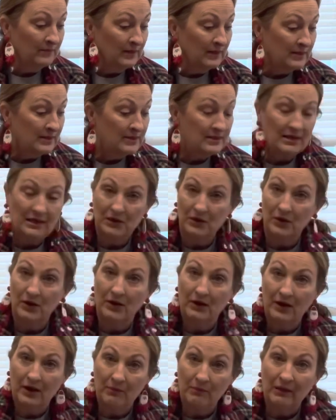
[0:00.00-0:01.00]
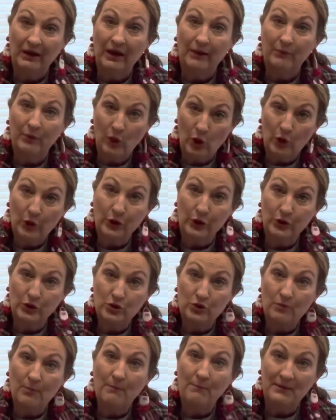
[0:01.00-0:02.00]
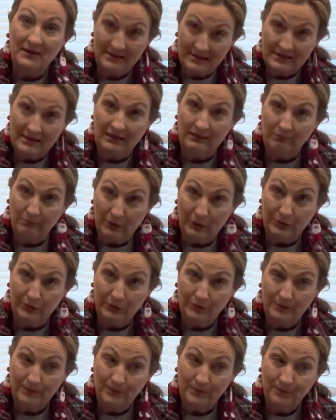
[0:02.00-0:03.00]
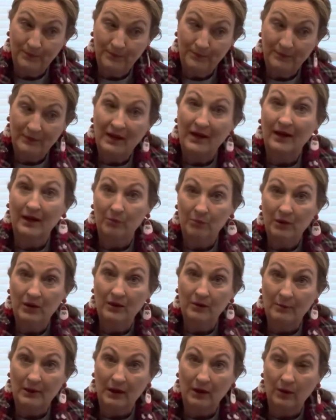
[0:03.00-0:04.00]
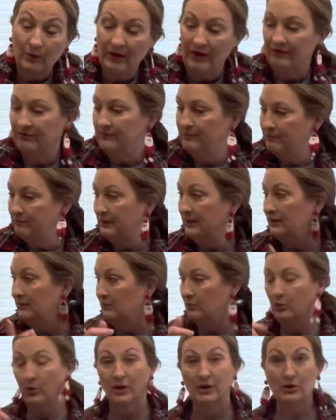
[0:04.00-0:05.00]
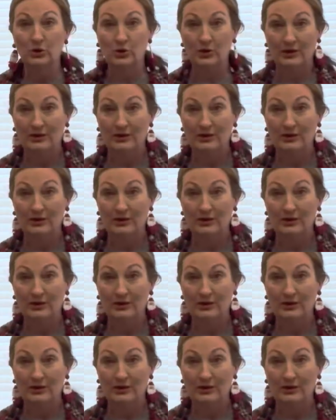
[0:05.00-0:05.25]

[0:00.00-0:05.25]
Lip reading: sale and get me a large mixing bowl that I can put in the microwave. But we're gonna try